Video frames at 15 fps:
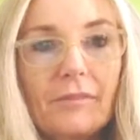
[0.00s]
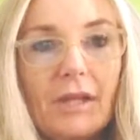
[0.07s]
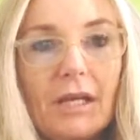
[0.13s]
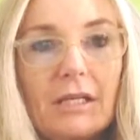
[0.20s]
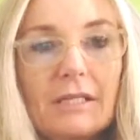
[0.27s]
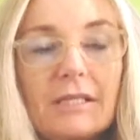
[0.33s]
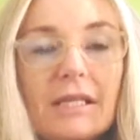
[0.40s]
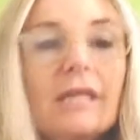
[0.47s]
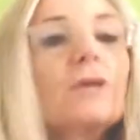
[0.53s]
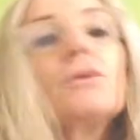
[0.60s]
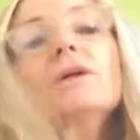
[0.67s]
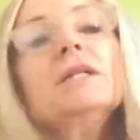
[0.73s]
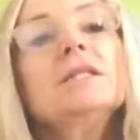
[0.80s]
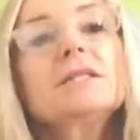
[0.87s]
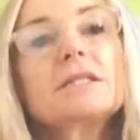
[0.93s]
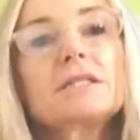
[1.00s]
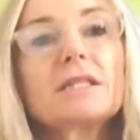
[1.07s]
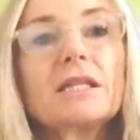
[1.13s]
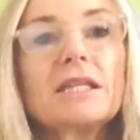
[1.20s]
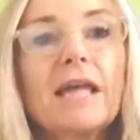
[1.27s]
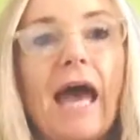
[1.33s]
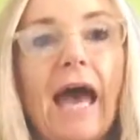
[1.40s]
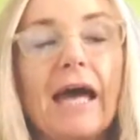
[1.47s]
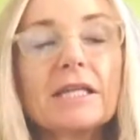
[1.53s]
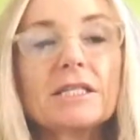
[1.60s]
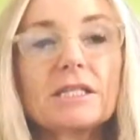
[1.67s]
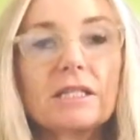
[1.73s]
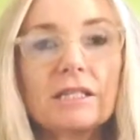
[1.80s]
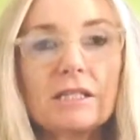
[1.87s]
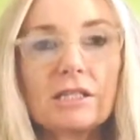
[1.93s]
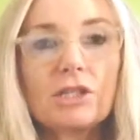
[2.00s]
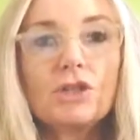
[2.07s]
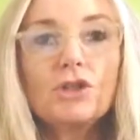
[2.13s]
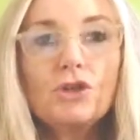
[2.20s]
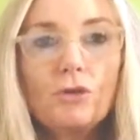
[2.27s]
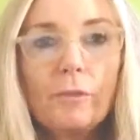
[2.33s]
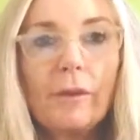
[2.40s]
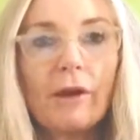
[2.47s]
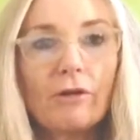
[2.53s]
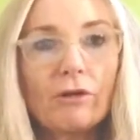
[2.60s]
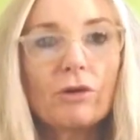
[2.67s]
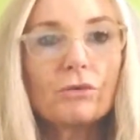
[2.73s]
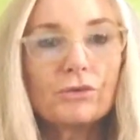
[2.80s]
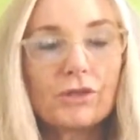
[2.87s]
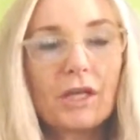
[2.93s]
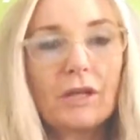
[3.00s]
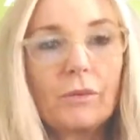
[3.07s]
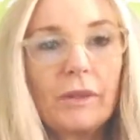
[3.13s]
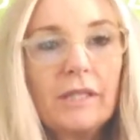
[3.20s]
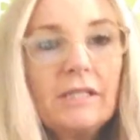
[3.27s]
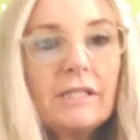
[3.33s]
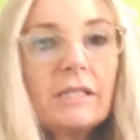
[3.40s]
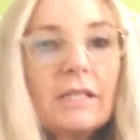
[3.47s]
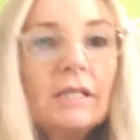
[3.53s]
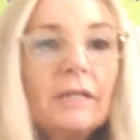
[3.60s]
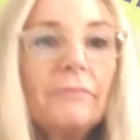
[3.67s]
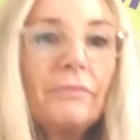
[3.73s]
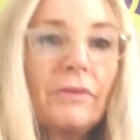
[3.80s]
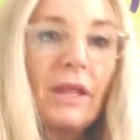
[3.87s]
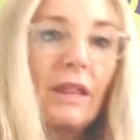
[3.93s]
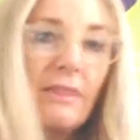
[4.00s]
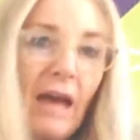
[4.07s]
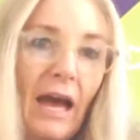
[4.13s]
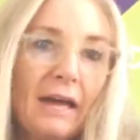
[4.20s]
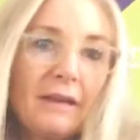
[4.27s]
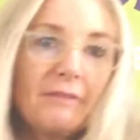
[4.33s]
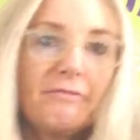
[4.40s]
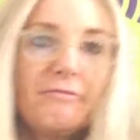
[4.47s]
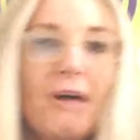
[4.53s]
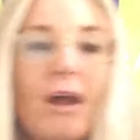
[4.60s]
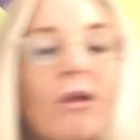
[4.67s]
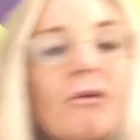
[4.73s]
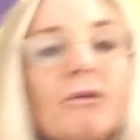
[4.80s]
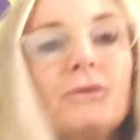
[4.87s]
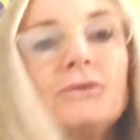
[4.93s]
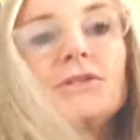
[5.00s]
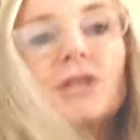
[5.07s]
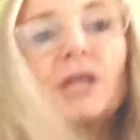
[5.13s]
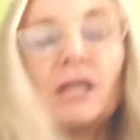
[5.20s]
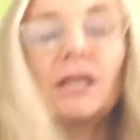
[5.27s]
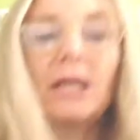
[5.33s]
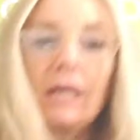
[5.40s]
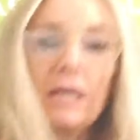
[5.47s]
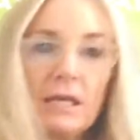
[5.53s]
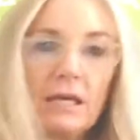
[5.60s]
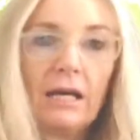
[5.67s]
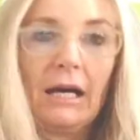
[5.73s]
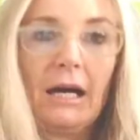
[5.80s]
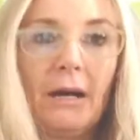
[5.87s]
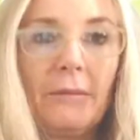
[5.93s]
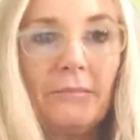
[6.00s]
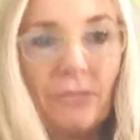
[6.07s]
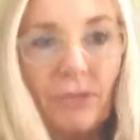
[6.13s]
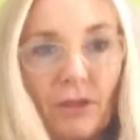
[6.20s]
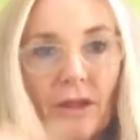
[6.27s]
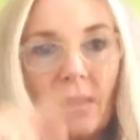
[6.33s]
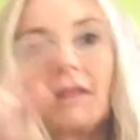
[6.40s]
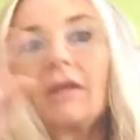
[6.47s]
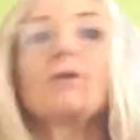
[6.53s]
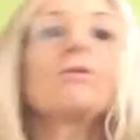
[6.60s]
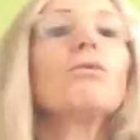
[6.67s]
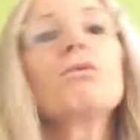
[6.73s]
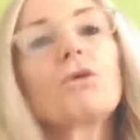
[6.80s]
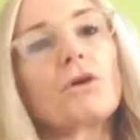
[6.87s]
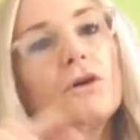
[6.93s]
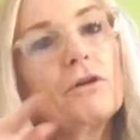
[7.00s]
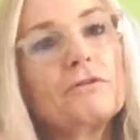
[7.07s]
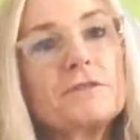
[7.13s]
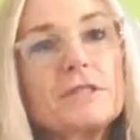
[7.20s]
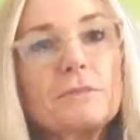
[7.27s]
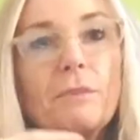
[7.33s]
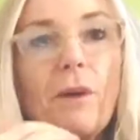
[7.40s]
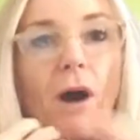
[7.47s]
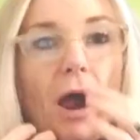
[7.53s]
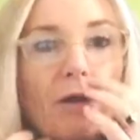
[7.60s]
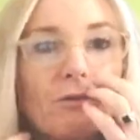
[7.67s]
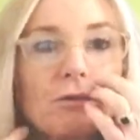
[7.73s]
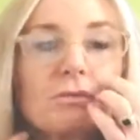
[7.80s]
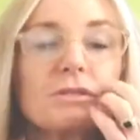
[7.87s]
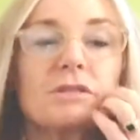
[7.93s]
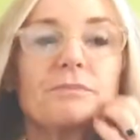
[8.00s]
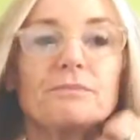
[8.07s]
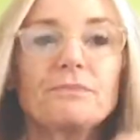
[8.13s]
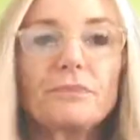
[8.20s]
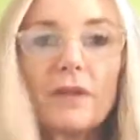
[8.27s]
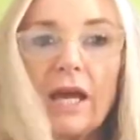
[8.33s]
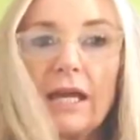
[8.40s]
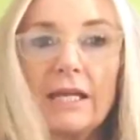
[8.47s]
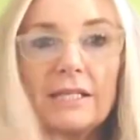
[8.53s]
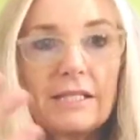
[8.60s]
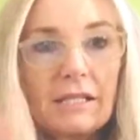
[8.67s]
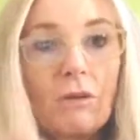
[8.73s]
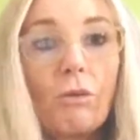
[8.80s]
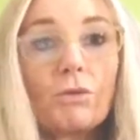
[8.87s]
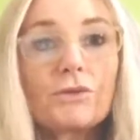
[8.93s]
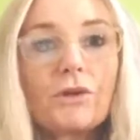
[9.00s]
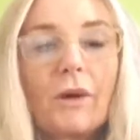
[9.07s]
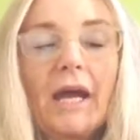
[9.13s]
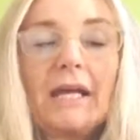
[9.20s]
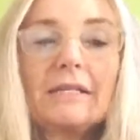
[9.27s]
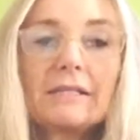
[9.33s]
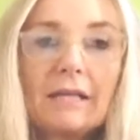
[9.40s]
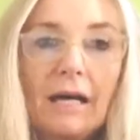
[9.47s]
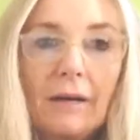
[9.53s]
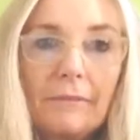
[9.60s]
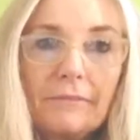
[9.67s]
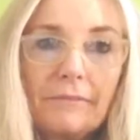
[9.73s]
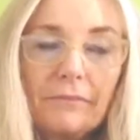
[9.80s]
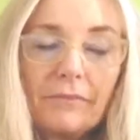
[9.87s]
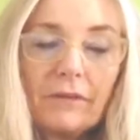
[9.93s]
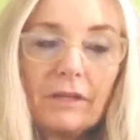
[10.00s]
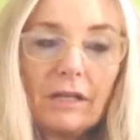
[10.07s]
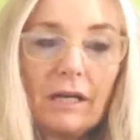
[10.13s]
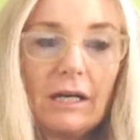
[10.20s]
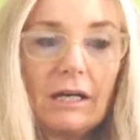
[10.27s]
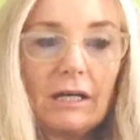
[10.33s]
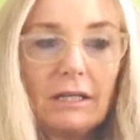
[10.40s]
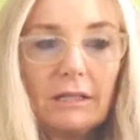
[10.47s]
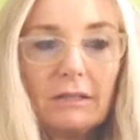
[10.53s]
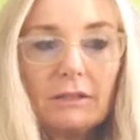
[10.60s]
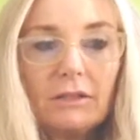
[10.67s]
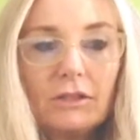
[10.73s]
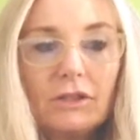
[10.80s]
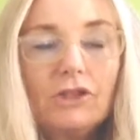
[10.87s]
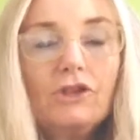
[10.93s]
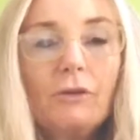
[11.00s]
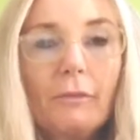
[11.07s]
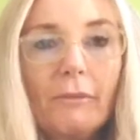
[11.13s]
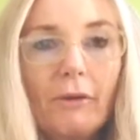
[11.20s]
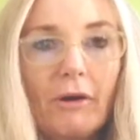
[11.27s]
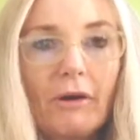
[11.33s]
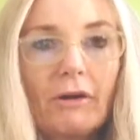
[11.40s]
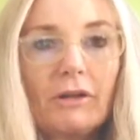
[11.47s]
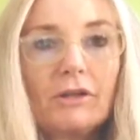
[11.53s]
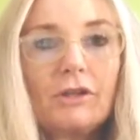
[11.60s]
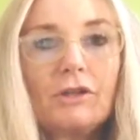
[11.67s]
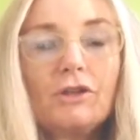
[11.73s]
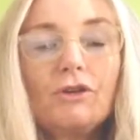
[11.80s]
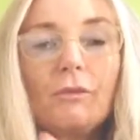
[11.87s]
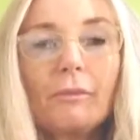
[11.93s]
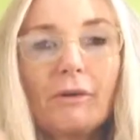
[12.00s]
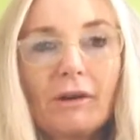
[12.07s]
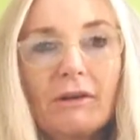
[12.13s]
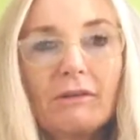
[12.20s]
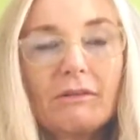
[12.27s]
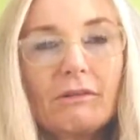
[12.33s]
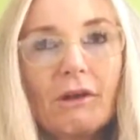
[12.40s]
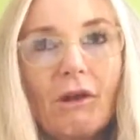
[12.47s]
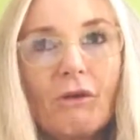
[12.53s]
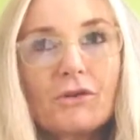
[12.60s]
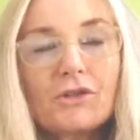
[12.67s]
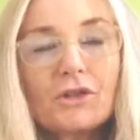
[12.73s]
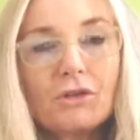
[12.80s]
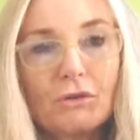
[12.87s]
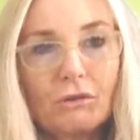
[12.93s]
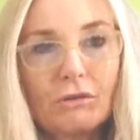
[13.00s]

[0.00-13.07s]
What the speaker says: sequence that it's a numerical sequence that follows the order of spirals, and it also has numerological